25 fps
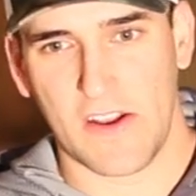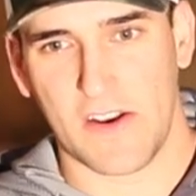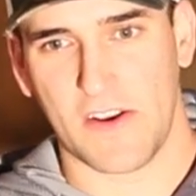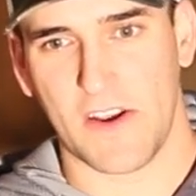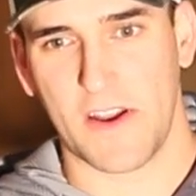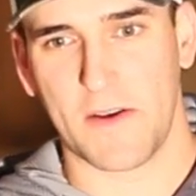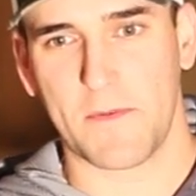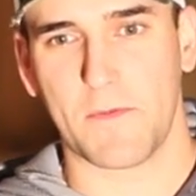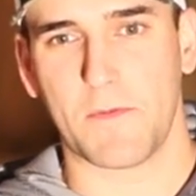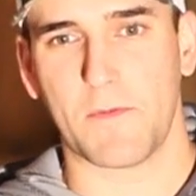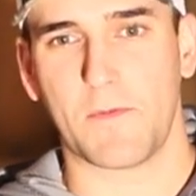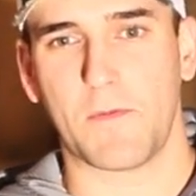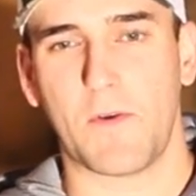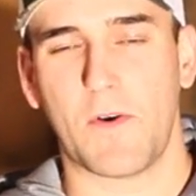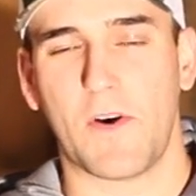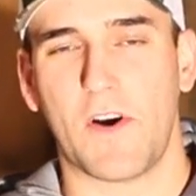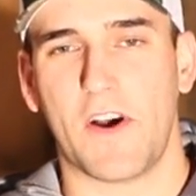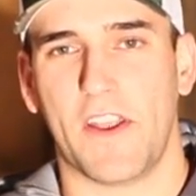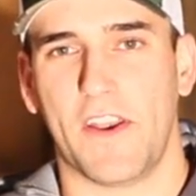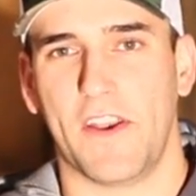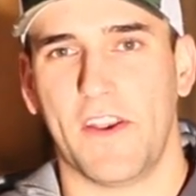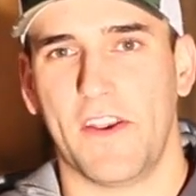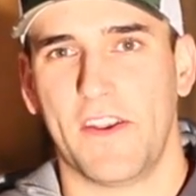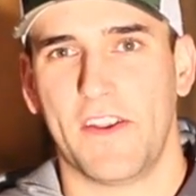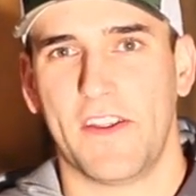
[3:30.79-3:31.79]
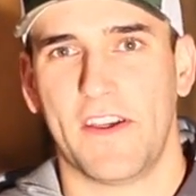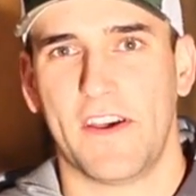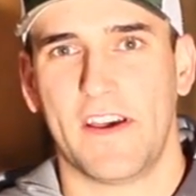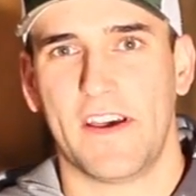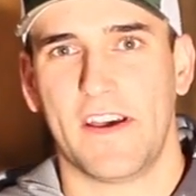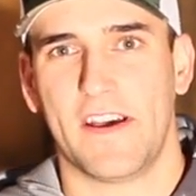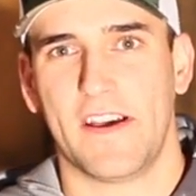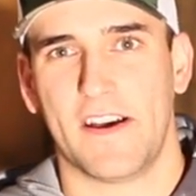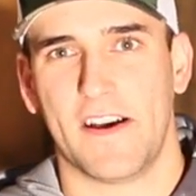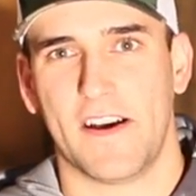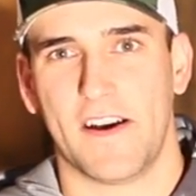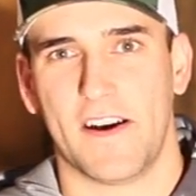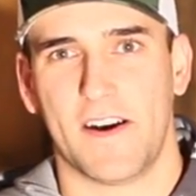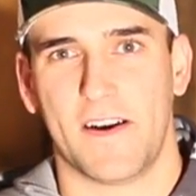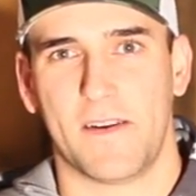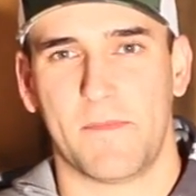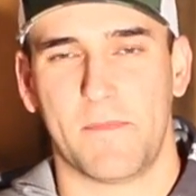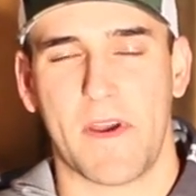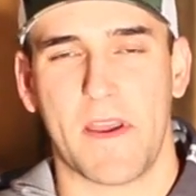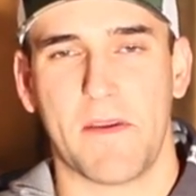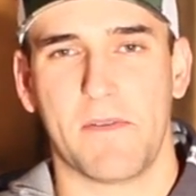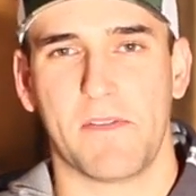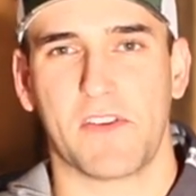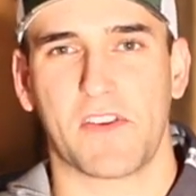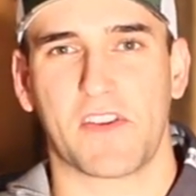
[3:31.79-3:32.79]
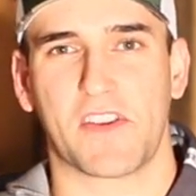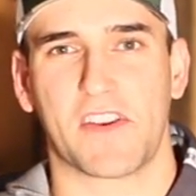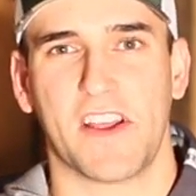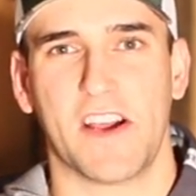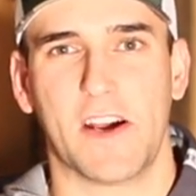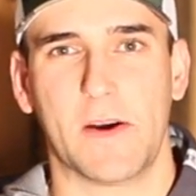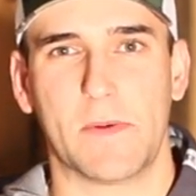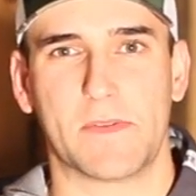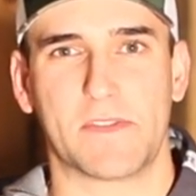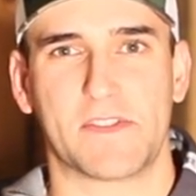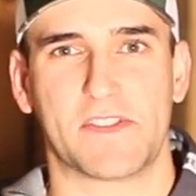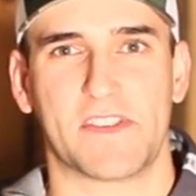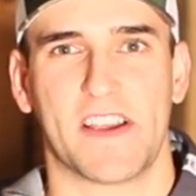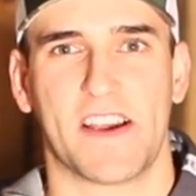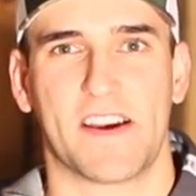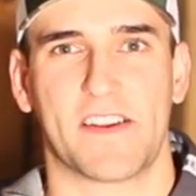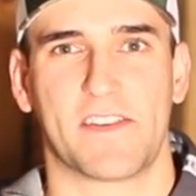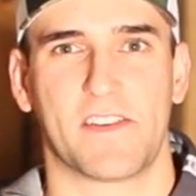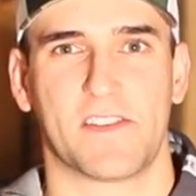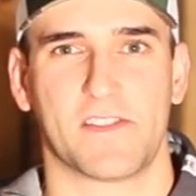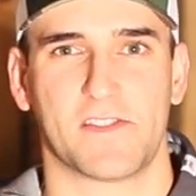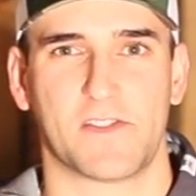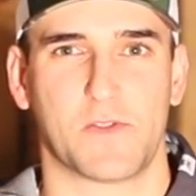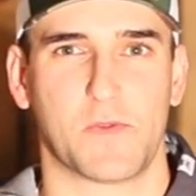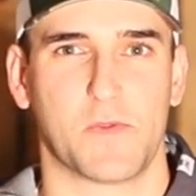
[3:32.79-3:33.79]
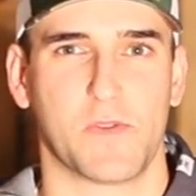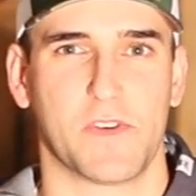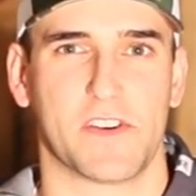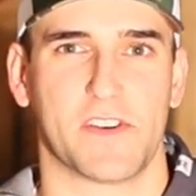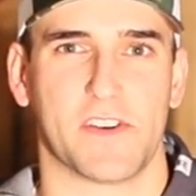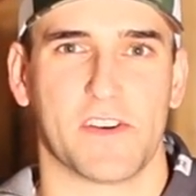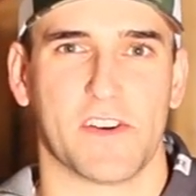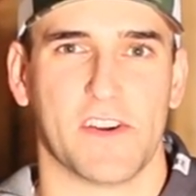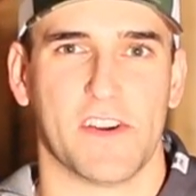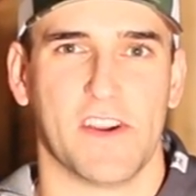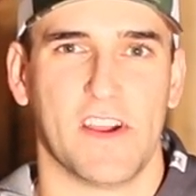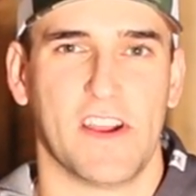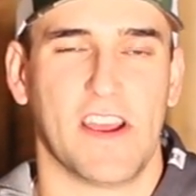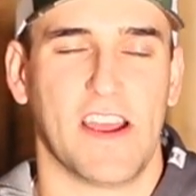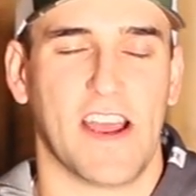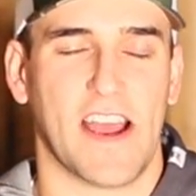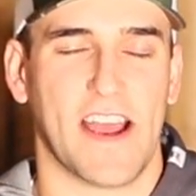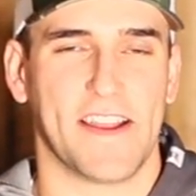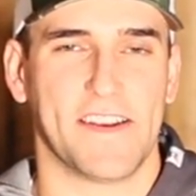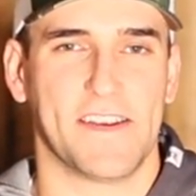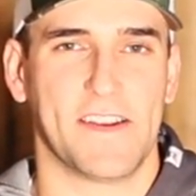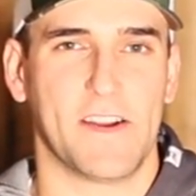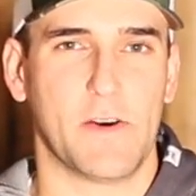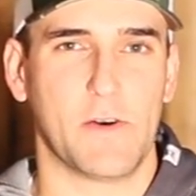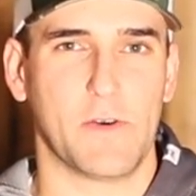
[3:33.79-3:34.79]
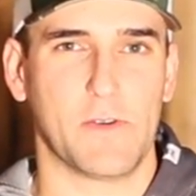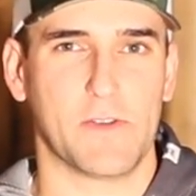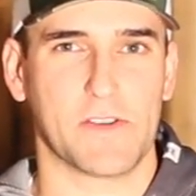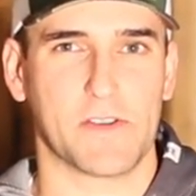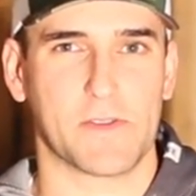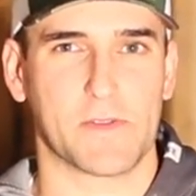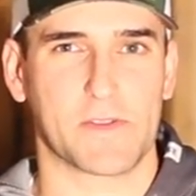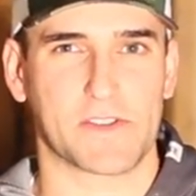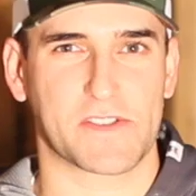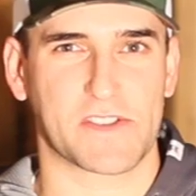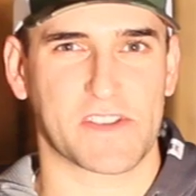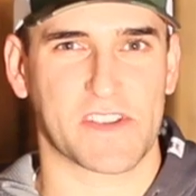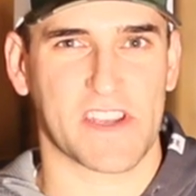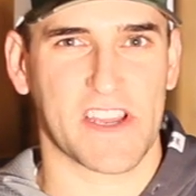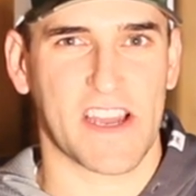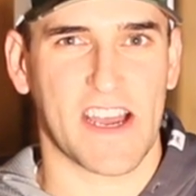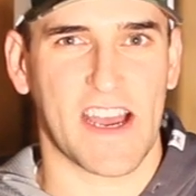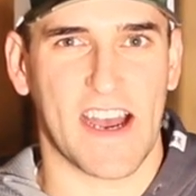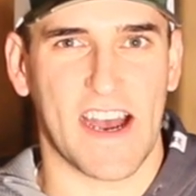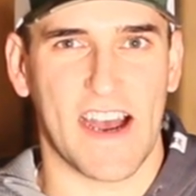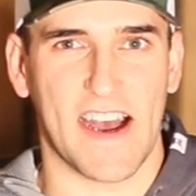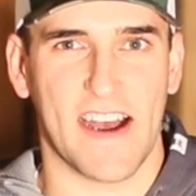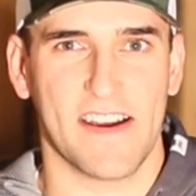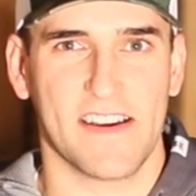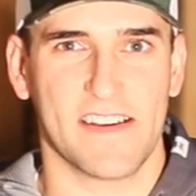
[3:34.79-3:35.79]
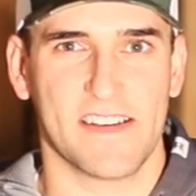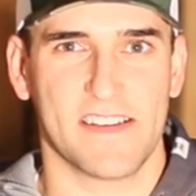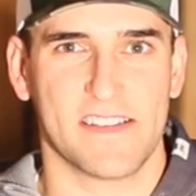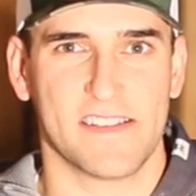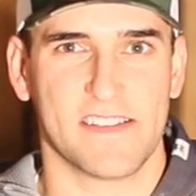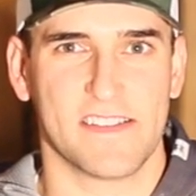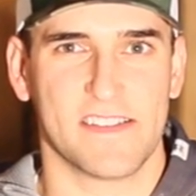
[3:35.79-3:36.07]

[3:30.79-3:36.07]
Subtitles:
Number 1, maybe you can help us out on Twitter. I know there was a guy